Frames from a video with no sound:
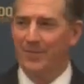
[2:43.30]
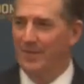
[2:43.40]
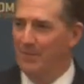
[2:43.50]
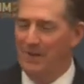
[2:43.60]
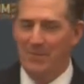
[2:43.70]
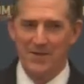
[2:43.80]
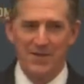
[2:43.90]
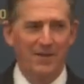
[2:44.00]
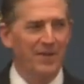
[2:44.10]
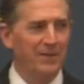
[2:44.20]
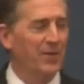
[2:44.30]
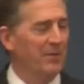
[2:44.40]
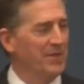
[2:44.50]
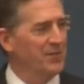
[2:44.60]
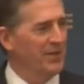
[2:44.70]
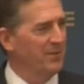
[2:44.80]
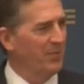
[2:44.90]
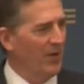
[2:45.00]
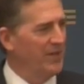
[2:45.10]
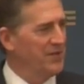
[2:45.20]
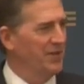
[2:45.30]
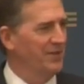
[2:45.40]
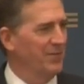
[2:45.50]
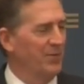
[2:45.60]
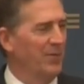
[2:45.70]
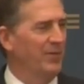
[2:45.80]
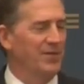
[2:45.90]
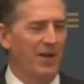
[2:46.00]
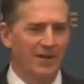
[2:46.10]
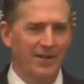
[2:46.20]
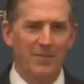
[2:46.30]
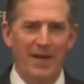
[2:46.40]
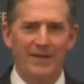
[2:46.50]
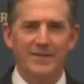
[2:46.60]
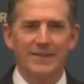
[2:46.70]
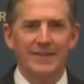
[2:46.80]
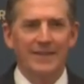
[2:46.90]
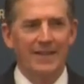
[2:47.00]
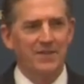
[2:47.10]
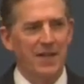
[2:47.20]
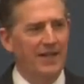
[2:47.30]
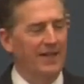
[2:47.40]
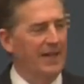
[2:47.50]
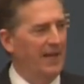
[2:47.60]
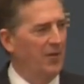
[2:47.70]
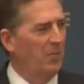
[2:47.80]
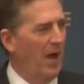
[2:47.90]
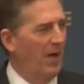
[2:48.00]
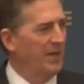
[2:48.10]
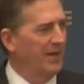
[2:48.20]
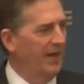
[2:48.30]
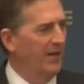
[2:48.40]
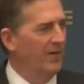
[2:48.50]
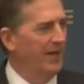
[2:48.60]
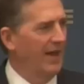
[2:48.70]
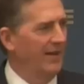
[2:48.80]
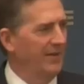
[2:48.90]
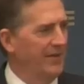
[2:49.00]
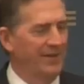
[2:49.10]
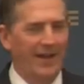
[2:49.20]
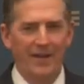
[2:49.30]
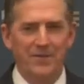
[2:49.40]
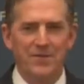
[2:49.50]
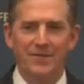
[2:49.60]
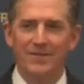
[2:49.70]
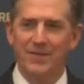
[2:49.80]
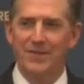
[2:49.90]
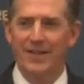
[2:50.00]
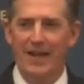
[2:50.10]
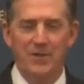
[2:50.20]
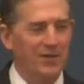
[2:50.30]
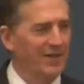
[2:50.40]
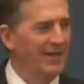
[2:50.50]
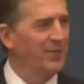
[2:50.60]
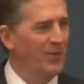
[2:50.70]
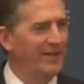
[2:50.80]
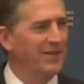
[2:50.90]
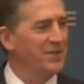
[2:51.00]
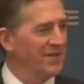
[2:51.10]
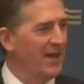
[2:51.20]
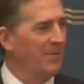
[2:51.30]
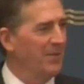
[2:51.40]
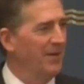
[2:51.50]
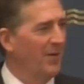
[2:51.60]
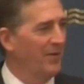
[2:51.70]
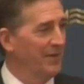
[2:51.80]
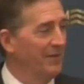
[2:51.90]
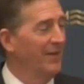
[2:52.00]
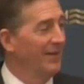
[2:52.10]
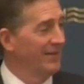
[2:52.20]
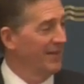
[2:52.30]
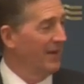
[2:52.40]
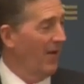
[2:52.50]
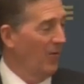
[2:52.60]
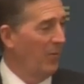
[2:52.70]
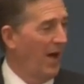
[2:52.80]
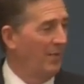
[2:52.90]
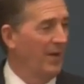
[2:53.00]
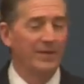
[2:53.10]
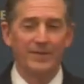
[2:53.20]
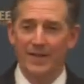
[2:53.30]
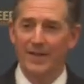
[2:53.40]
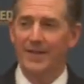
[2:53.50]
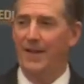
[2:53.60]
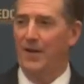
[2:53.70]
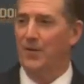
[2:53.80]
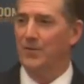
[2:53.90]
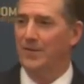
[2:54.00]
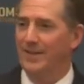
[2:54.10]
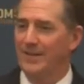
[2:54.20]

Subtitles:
made myself infamous with the president when we were talking about taking down Obamacare, and I had announced to the nation that if we could stop him on the Obamacare,